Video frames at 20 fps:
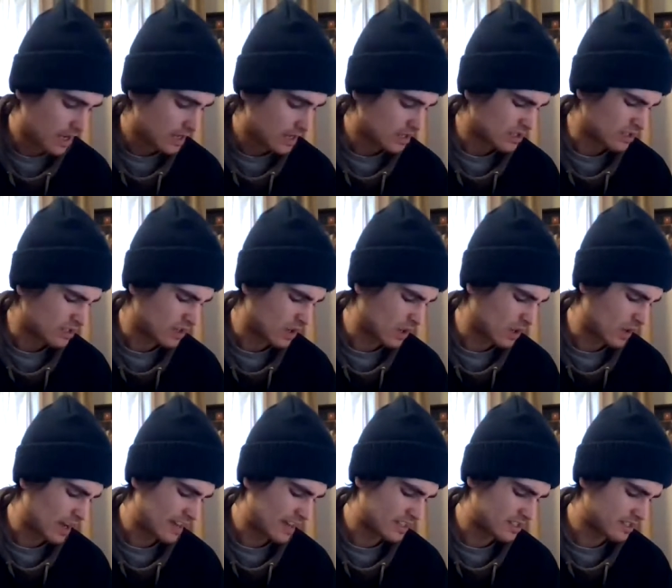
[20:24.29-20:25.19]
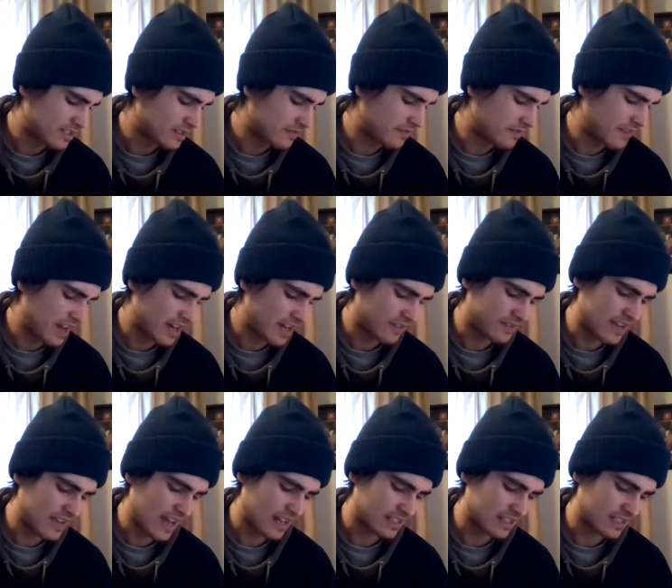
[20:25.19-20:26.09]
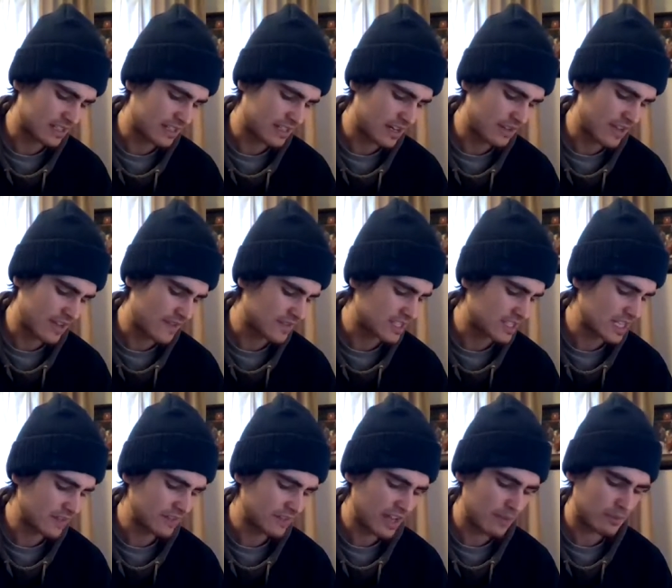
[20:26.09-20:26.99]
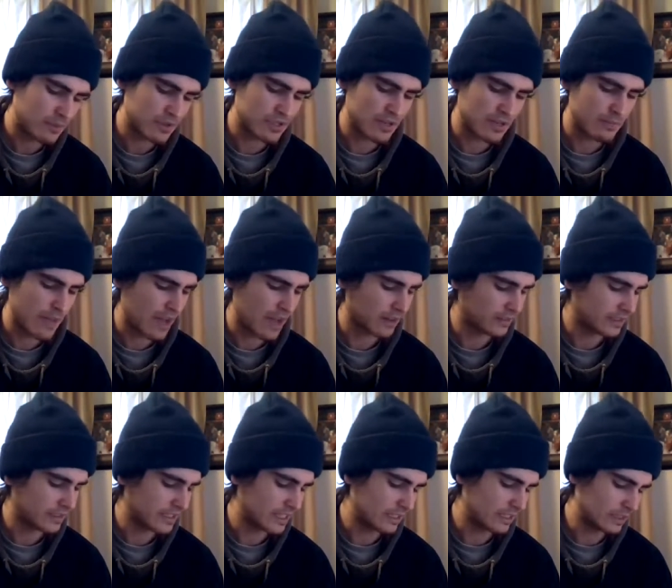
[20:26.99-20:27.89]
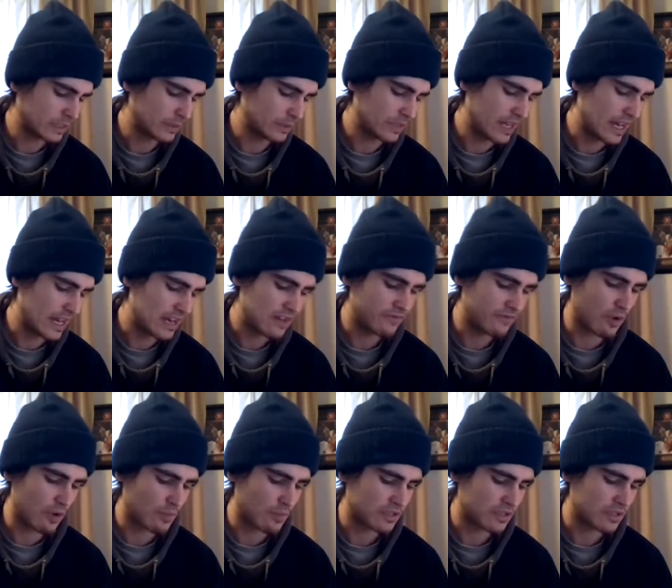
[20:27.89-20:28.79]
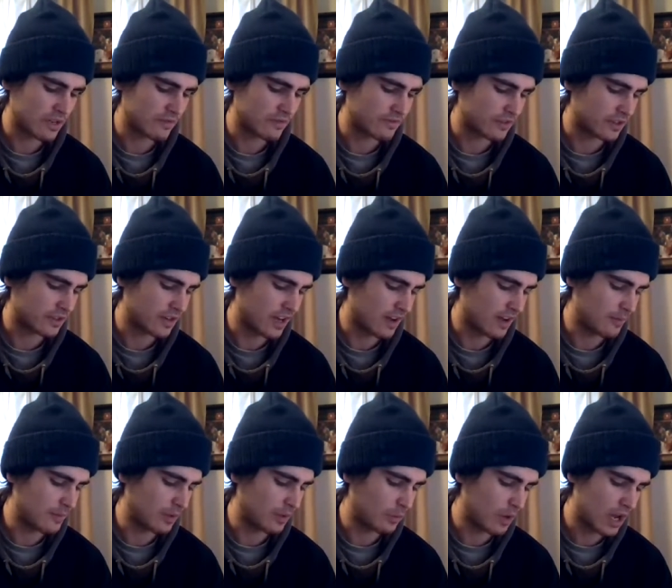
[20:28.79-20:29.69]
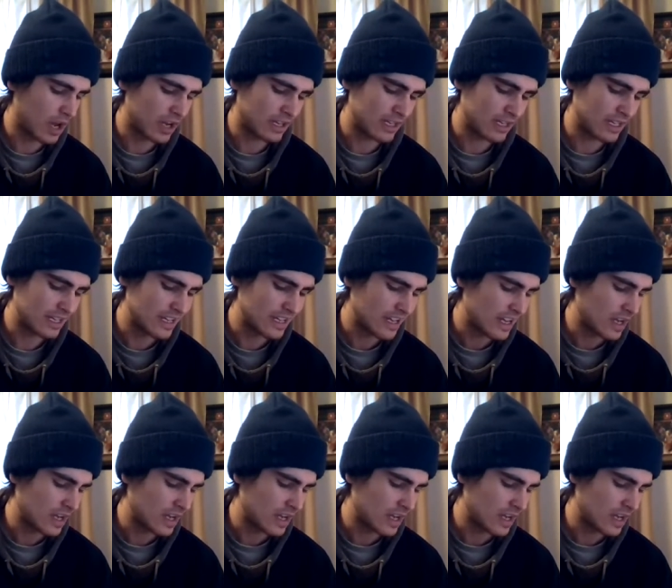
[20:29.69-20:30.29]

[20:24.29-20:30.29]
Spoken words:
So it's just a fate of Texas here. They have a 78% penalty kill to an 84% for Milwaukee.